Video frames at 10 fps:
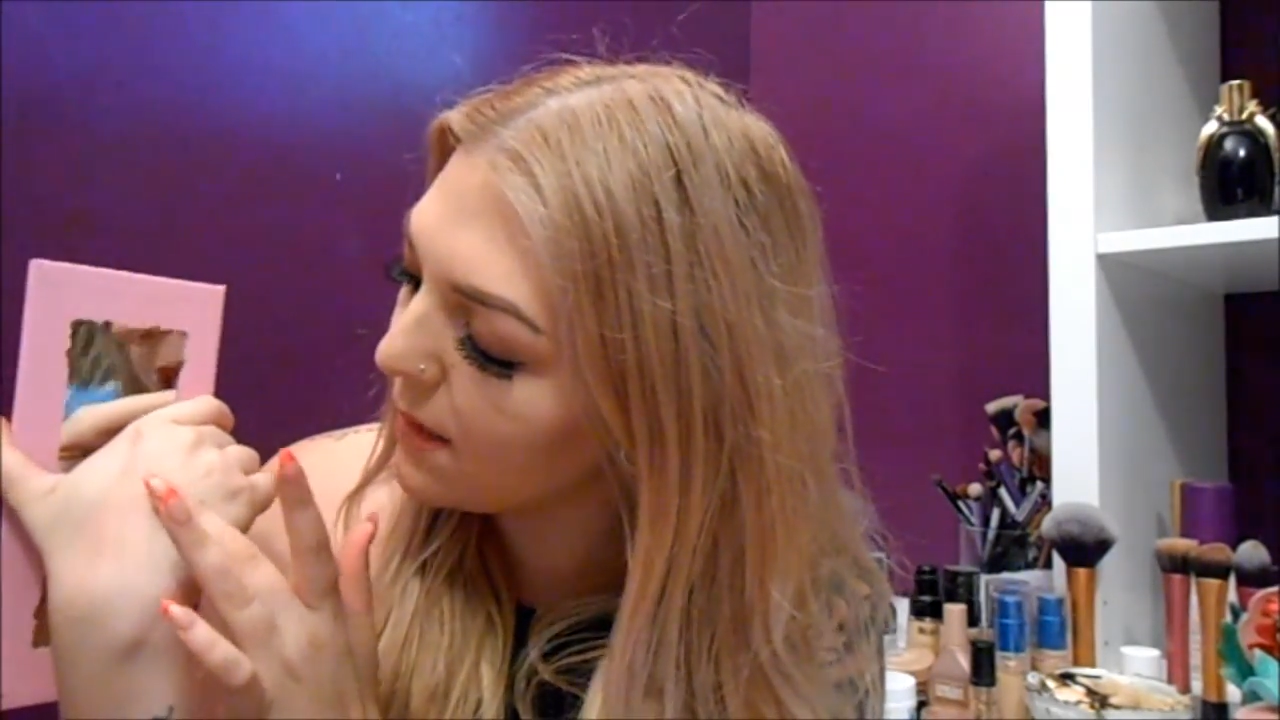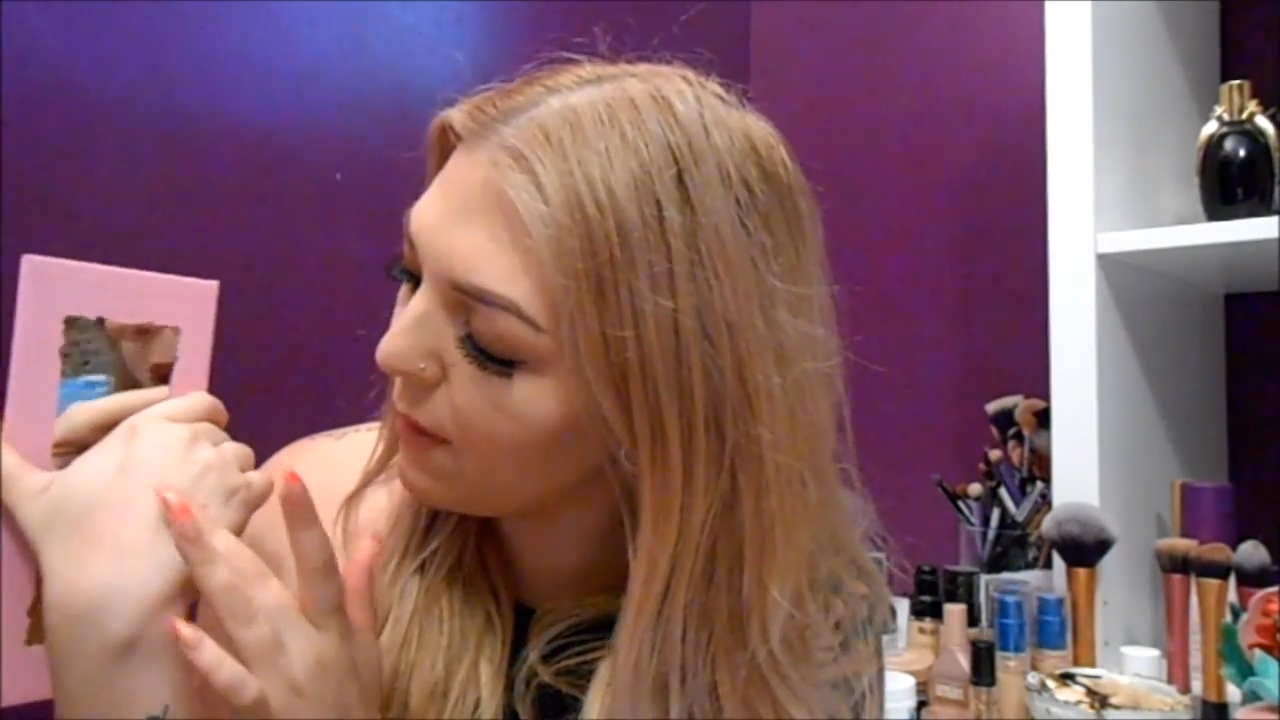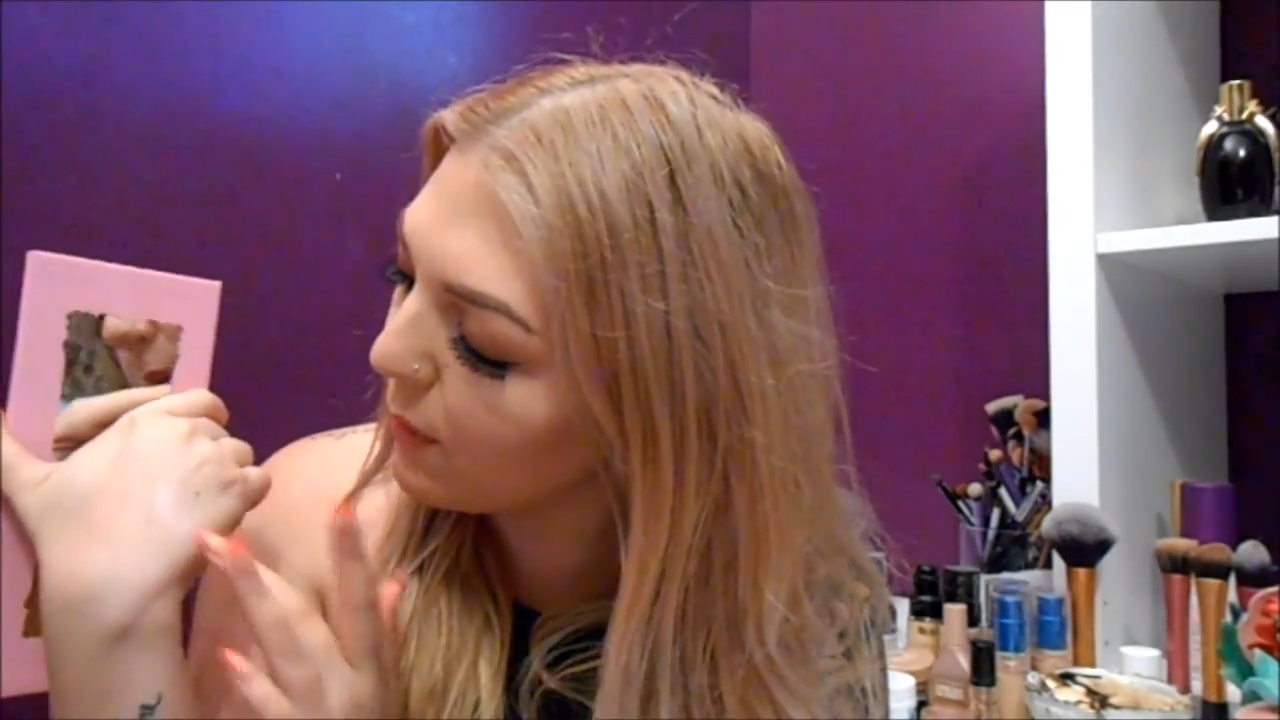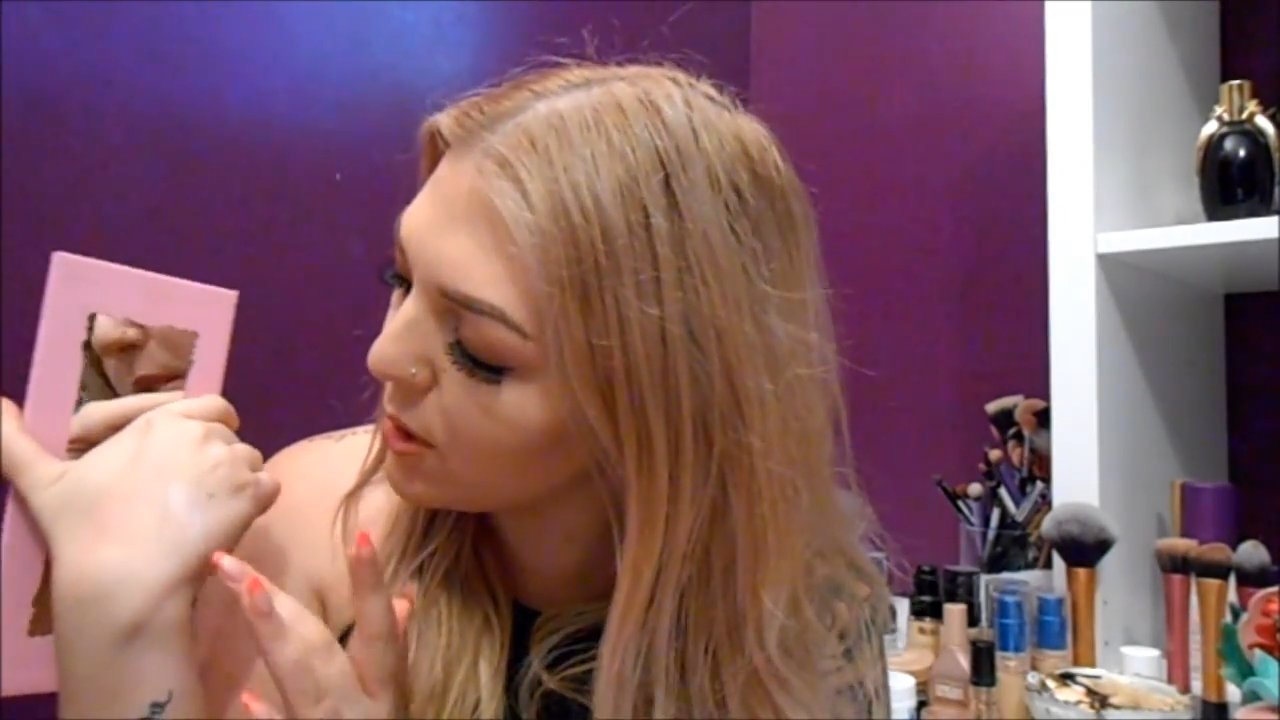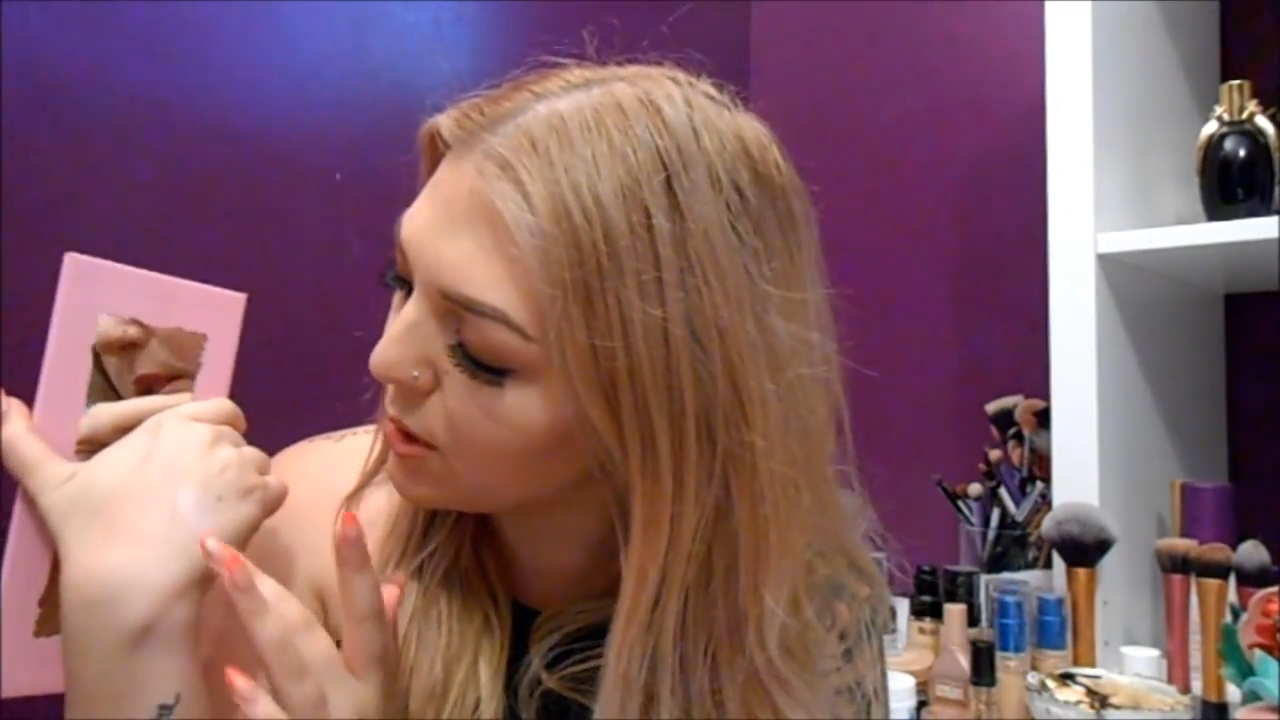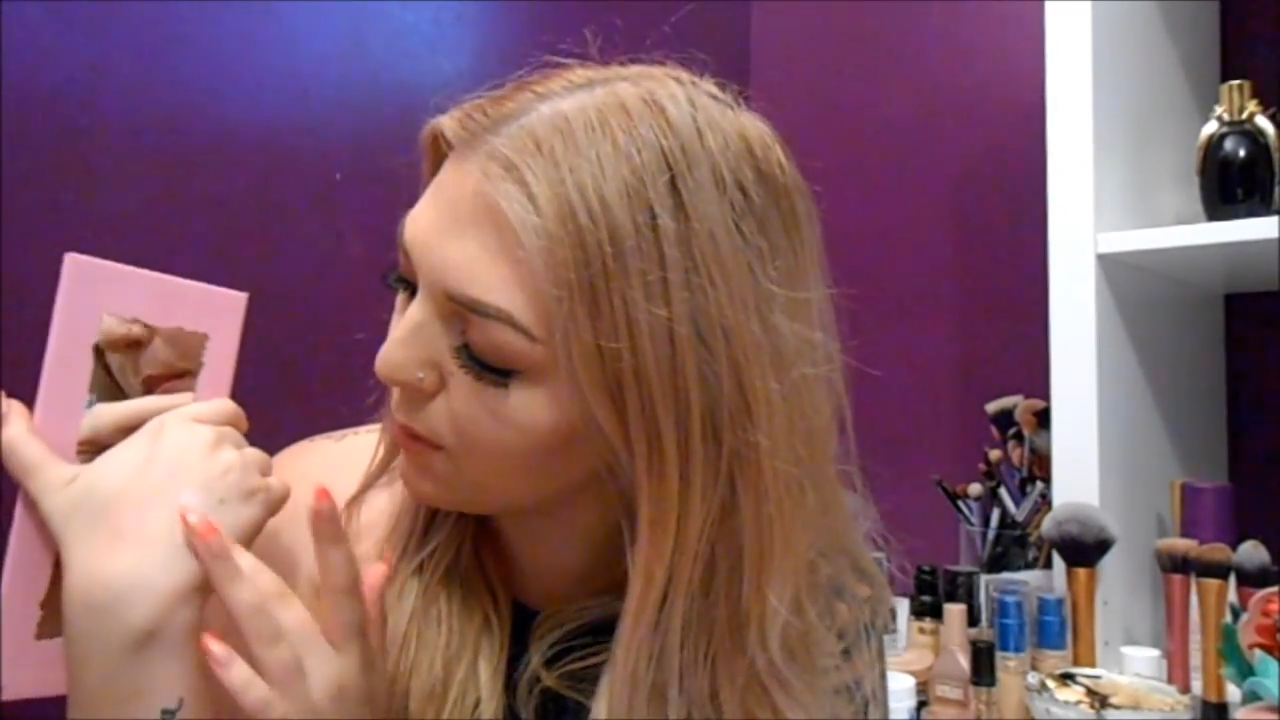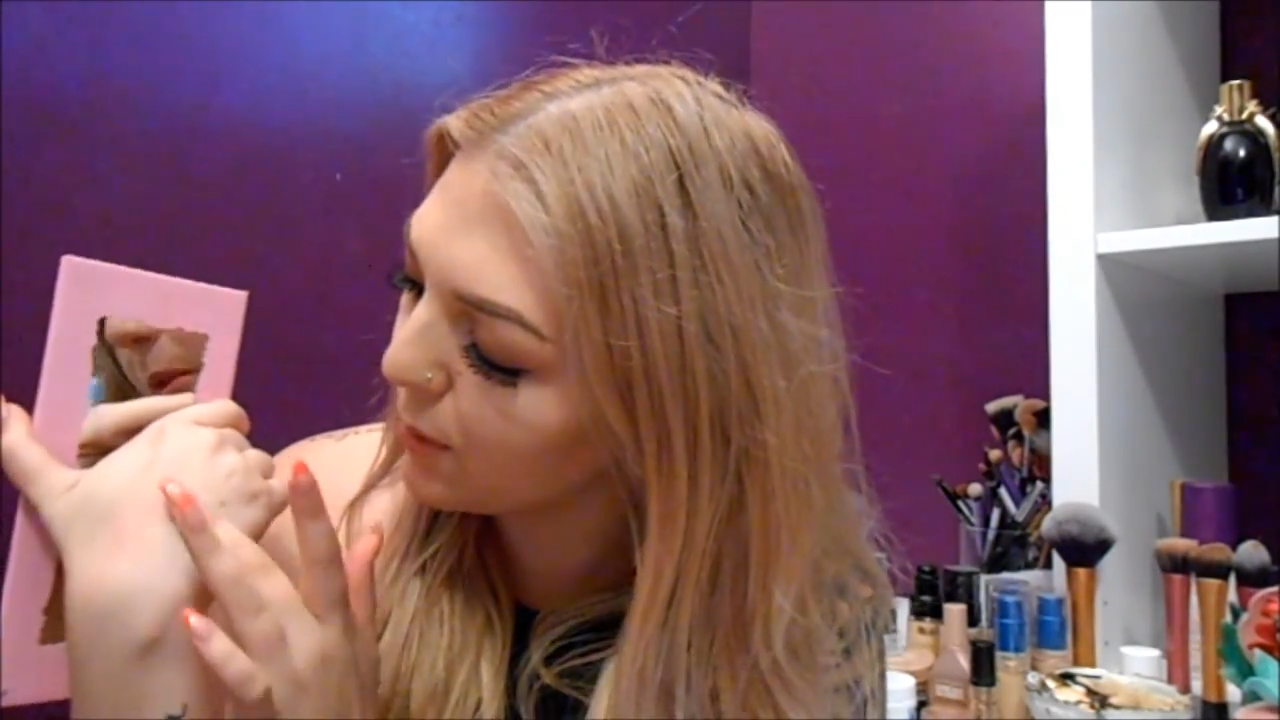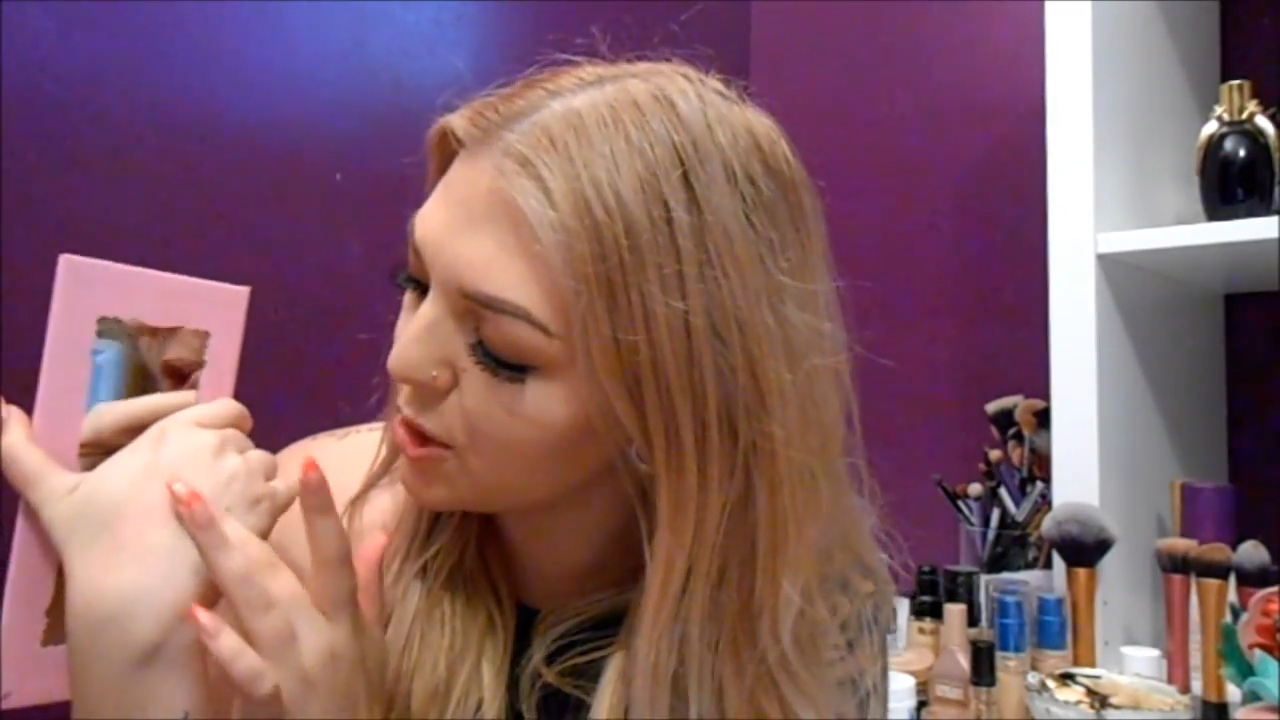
if it were super